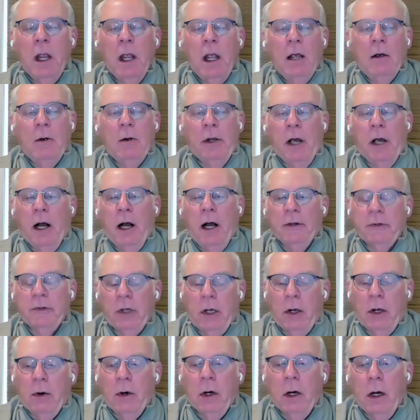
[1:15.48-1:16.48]
We
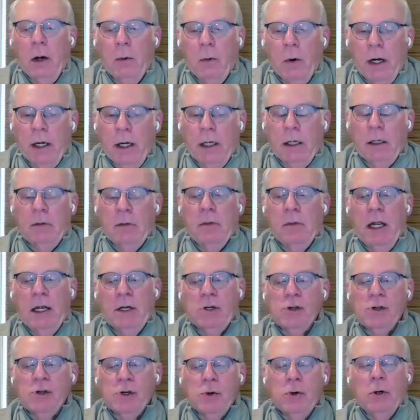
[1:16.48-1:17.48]
also wanted to make
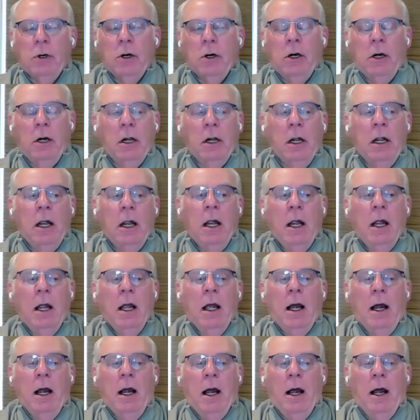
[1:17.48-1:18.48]
sure
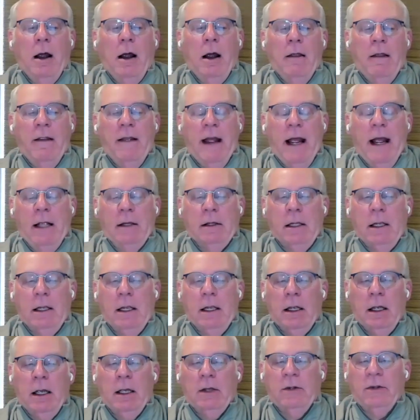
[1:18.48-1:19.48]
that the
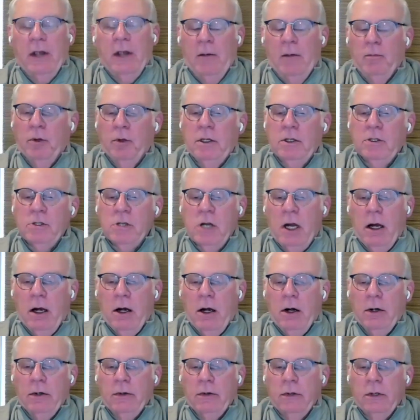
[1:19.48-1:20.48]
assembly
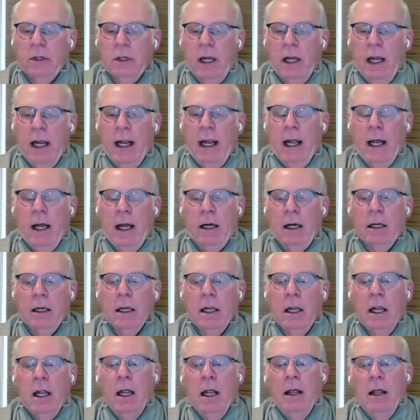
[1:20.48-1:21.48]
chairs and
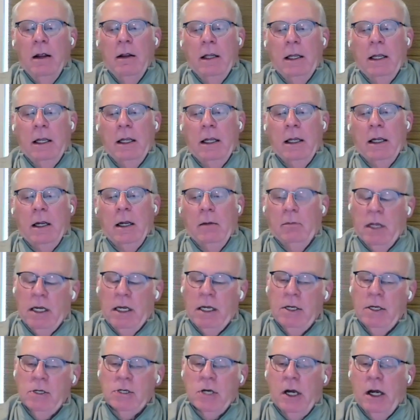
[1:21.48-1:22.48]
the committee
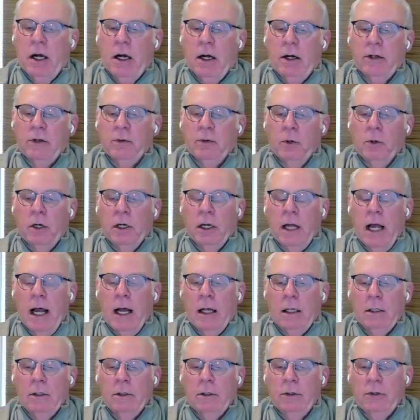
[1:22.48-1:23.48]
chairs were not
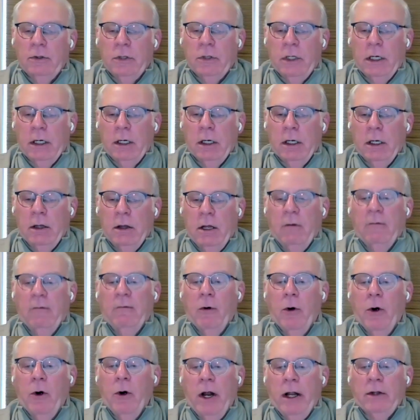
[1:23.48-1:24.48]
losing their
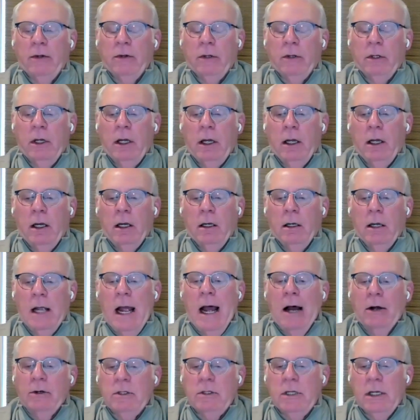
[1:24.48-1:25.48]
voice in
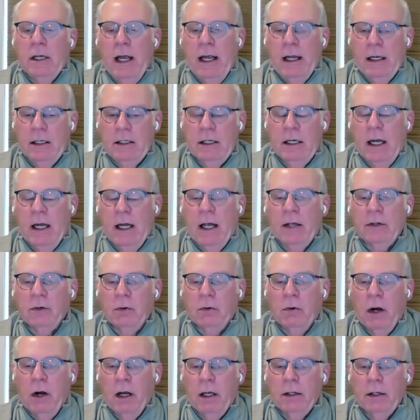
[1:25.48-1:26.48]
how ATS
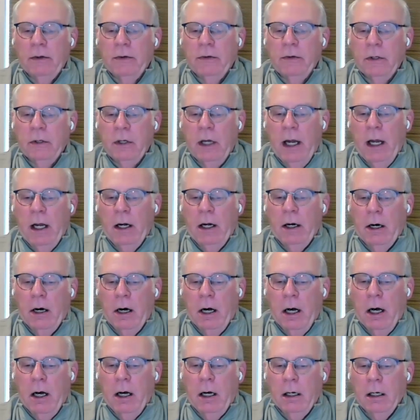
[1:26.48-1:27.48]
runs and
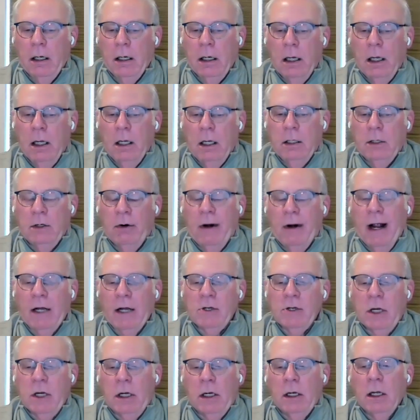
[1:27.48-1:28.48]
our
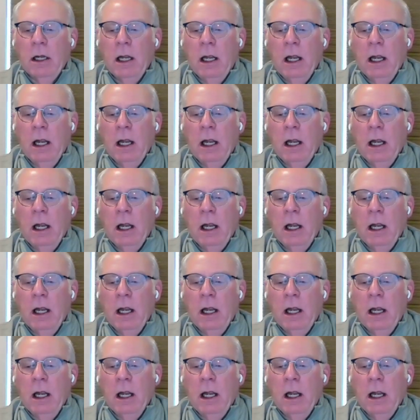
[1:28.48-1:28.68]
direction.